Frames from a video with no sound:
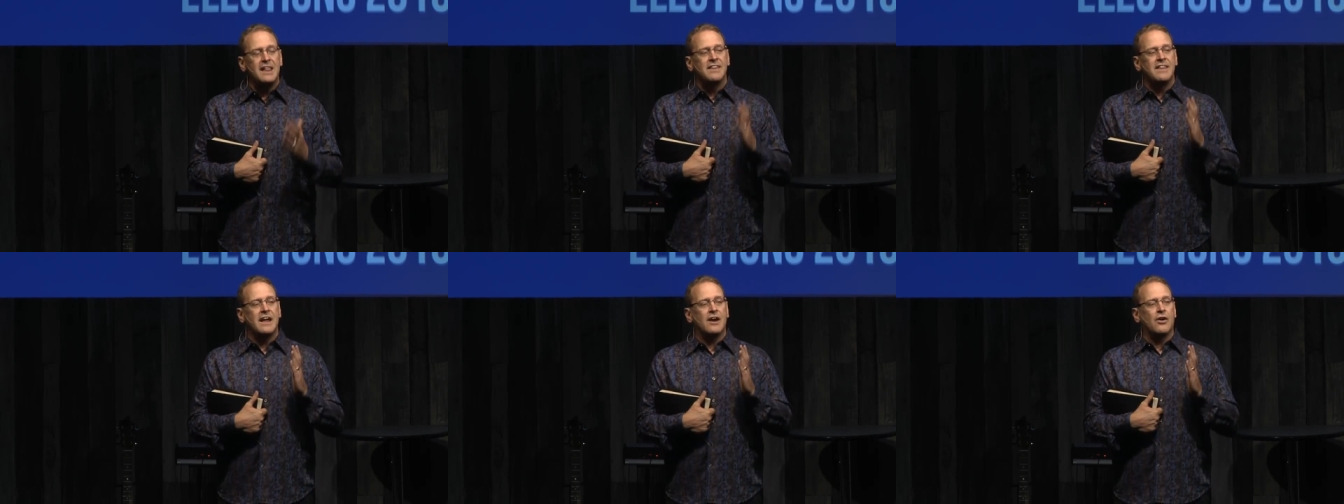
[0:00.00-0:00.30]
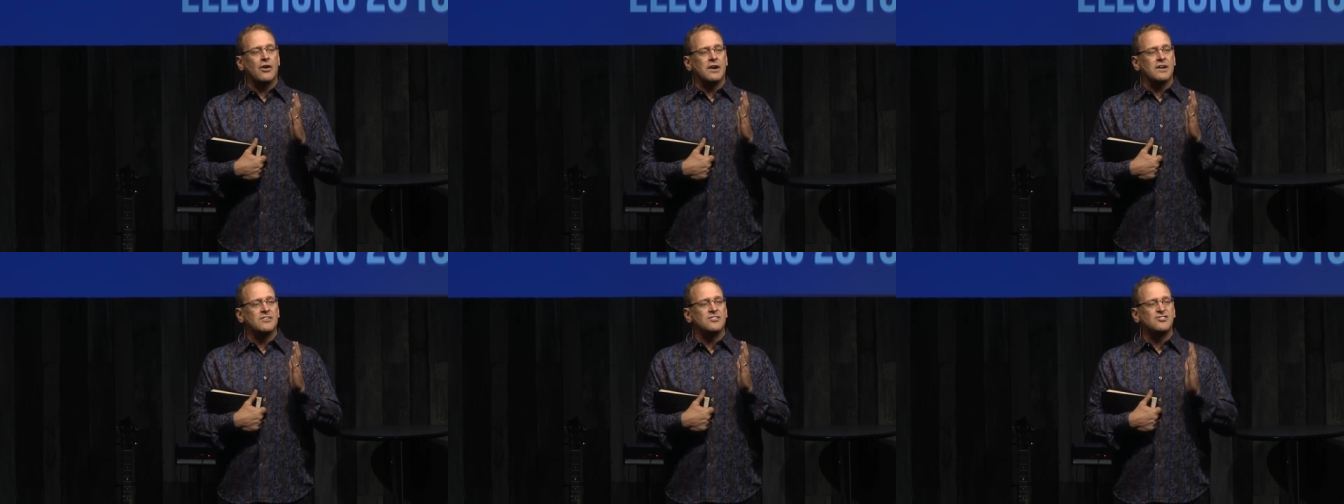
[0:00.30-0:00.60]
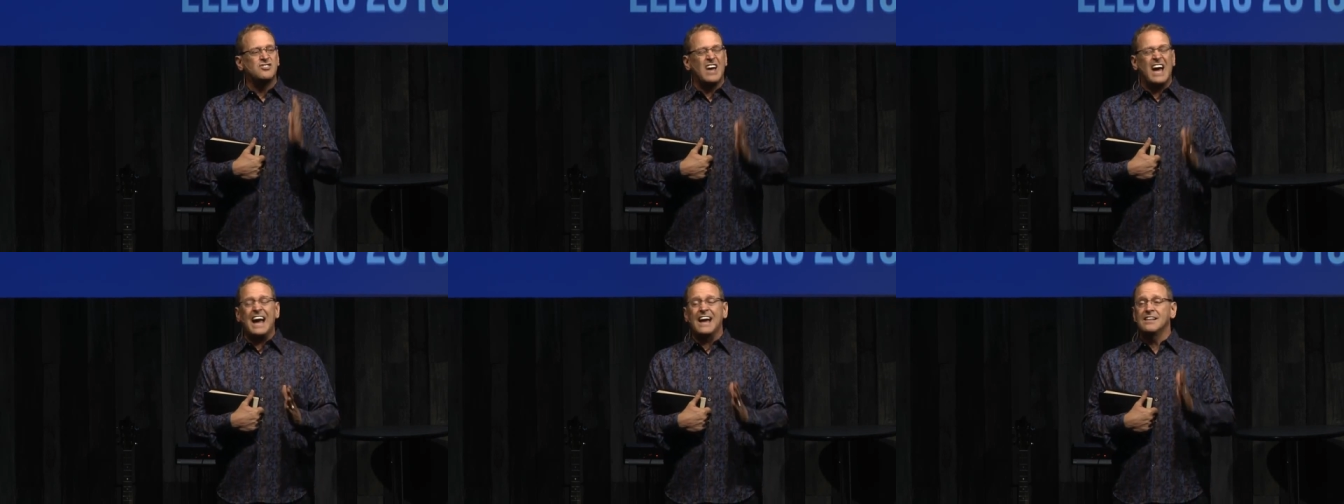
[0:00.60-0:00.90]
they are
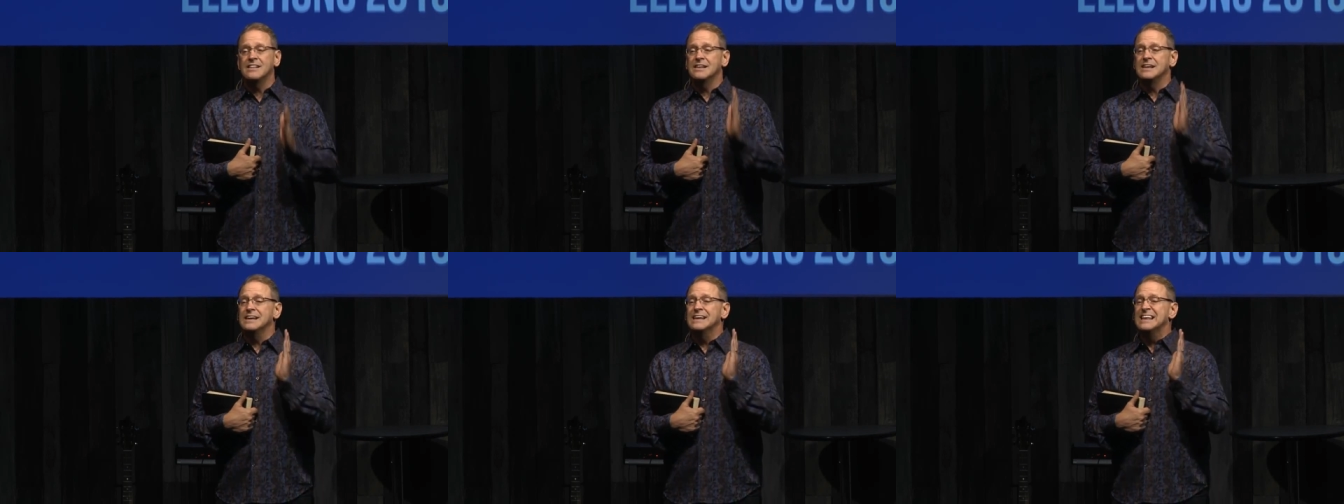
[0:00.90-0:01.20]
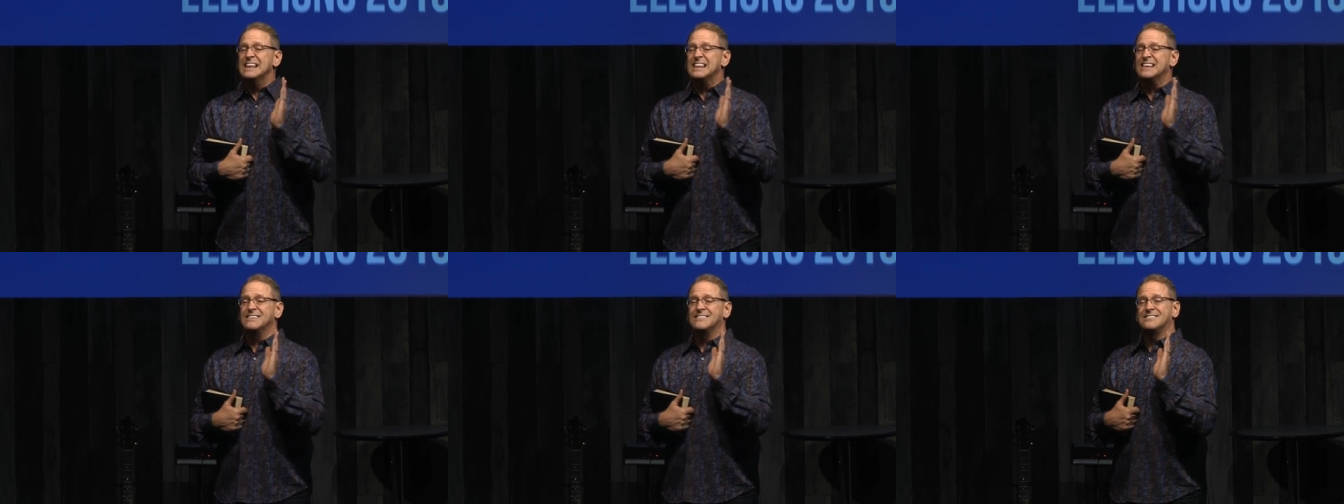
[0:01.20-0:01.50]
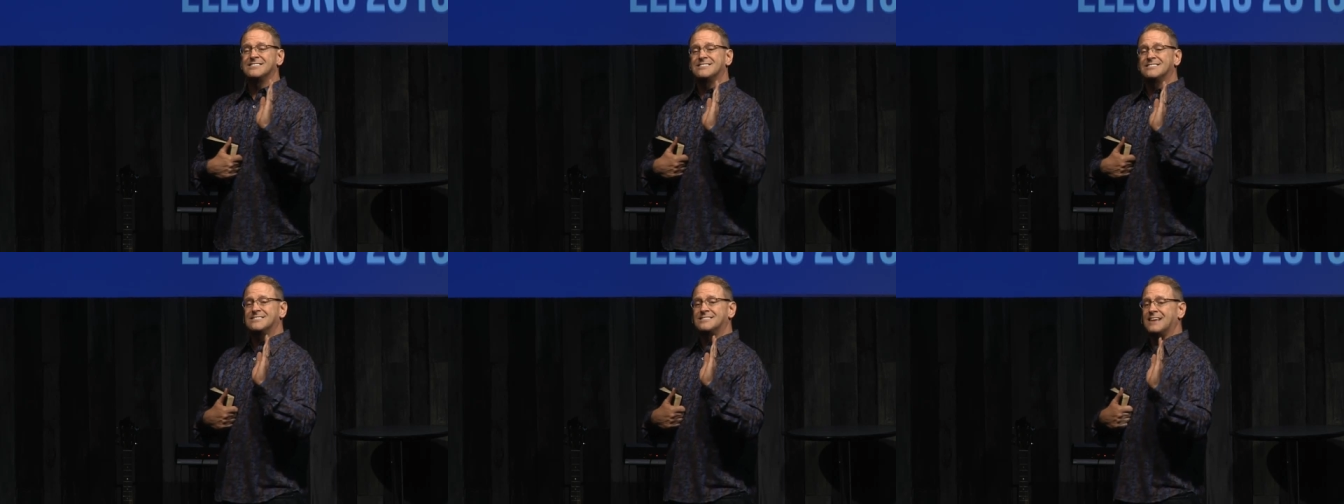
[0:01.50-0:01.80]
exactly the
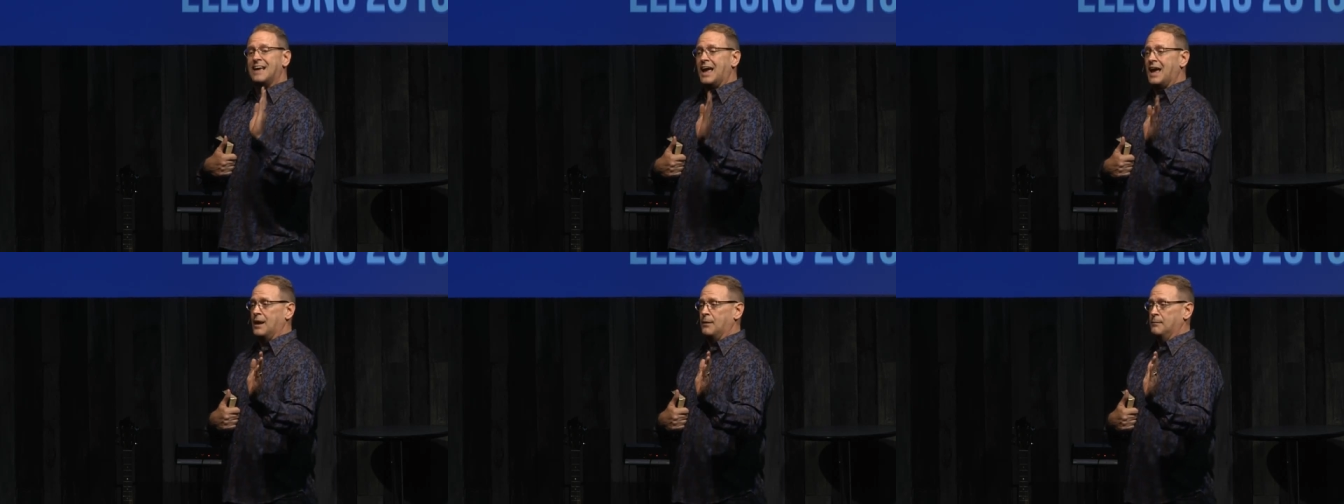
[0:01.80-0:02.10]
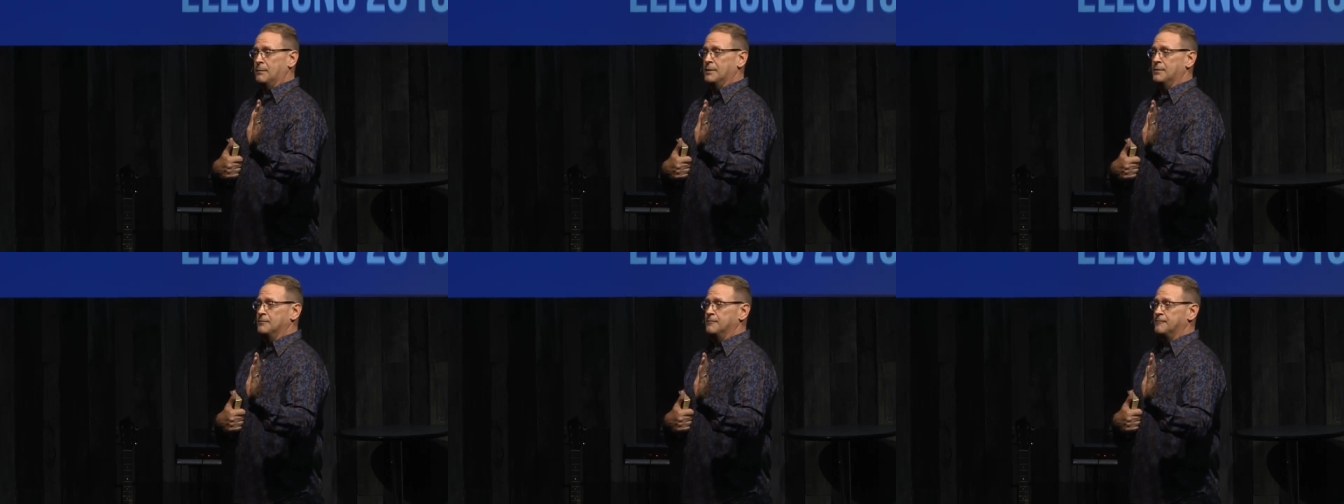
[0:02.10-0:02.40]
same.